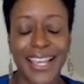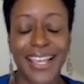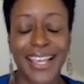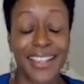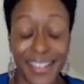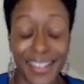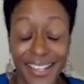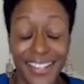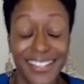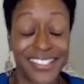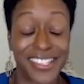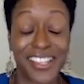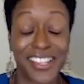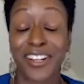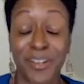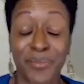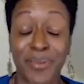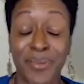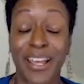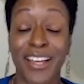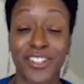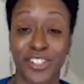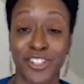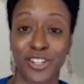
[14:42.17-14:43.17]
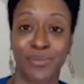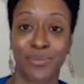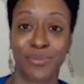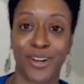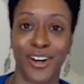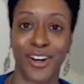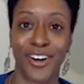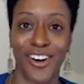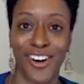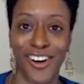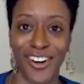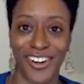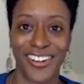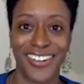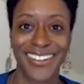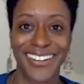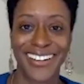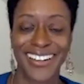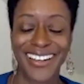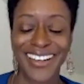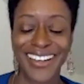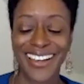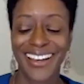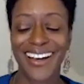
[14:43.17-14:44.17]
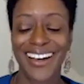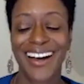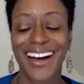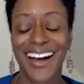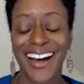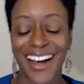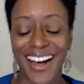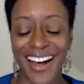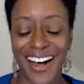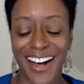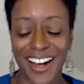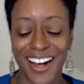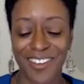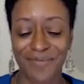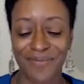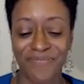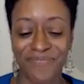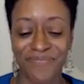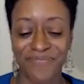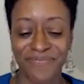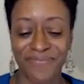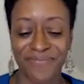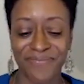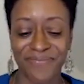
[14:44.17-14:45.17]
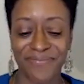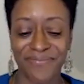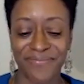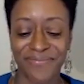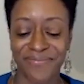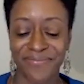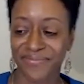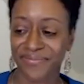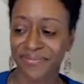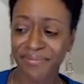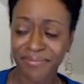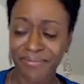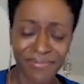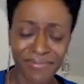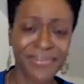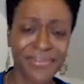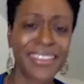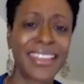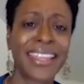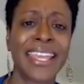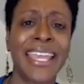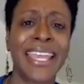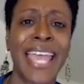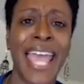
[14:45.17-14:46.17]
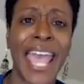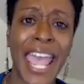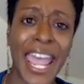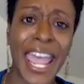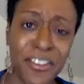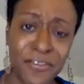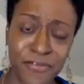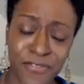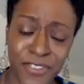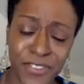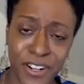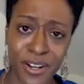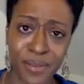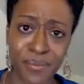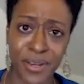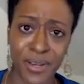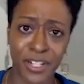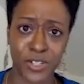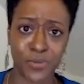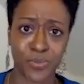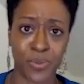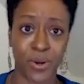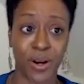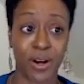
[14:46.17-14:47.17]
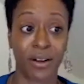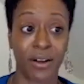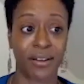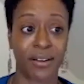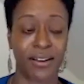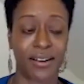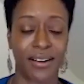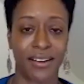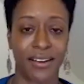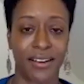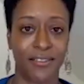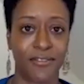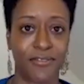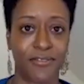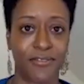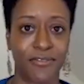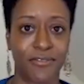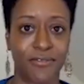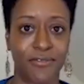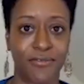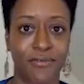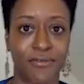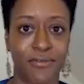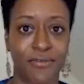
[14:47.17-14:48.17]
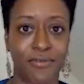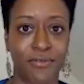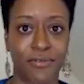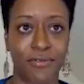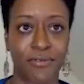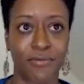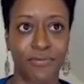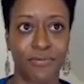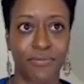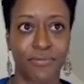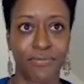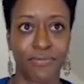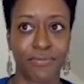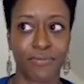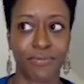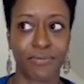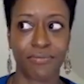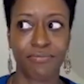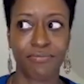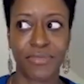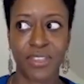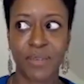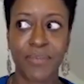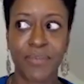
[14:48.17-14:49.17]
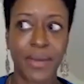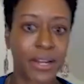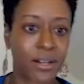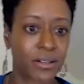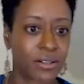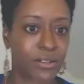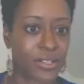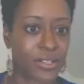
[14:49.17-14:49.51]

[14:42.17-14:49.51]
It's unimaginable, and very much part of the medical